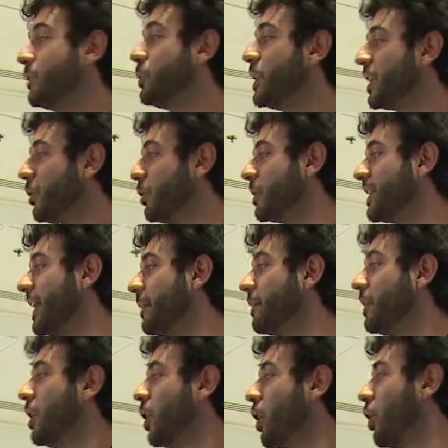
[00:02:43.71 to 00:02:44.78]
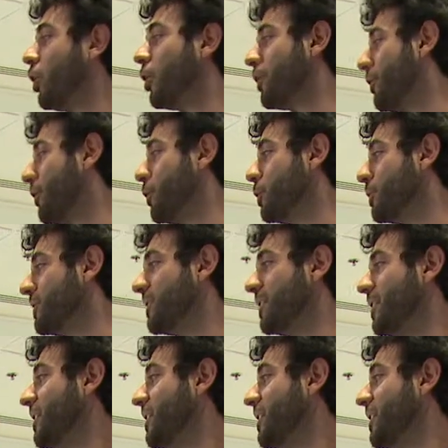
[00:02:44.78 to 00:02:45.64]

We call them core food,